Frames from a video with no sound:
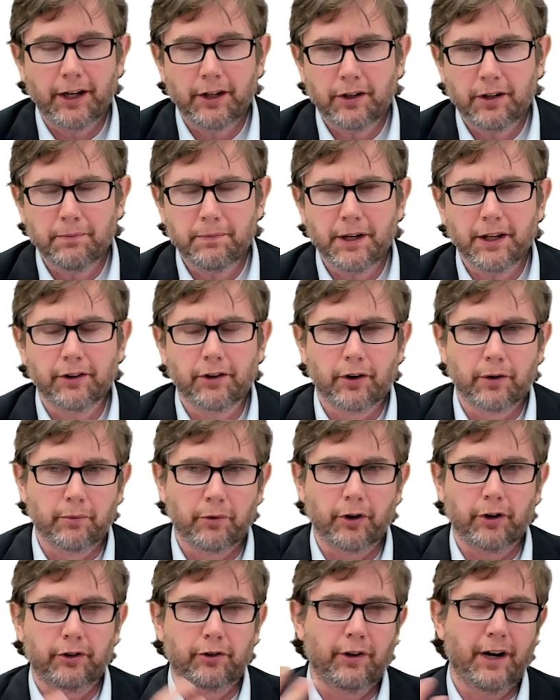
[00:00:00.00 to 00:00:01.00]
You can be a little
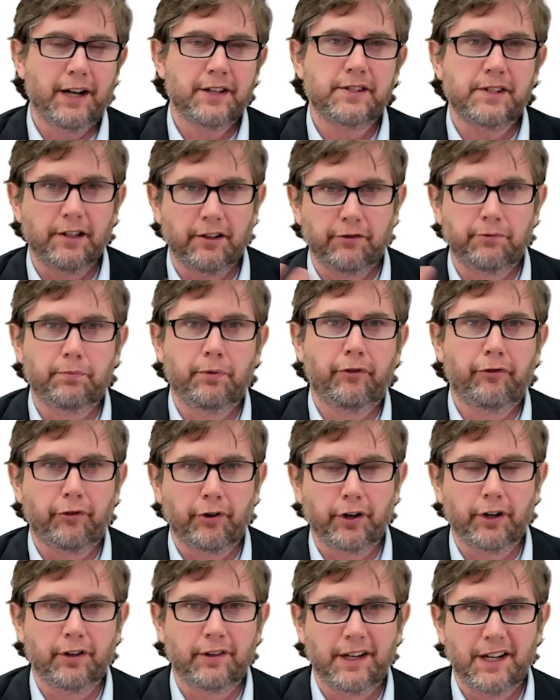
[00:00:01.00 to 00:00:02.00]
more aggressive
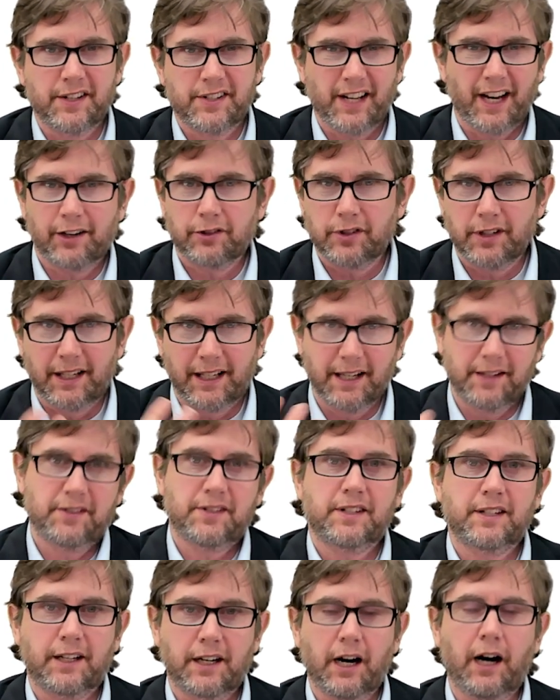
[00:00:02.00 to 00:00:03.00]
before your niece actually gets
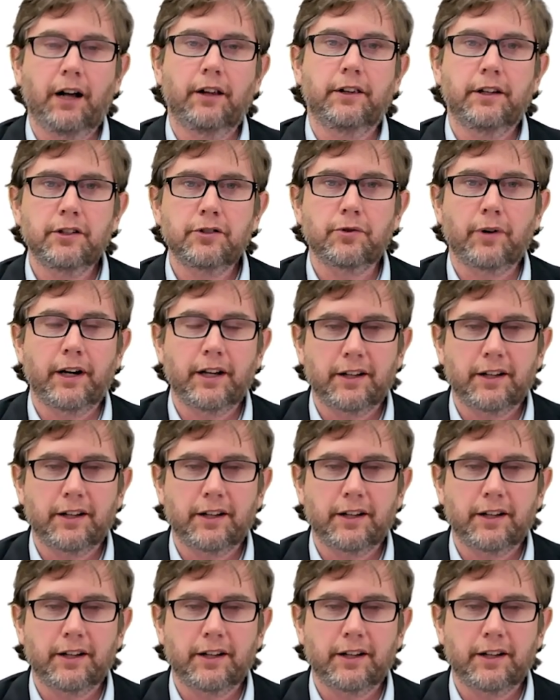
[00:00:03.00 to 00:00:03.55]
to college, right?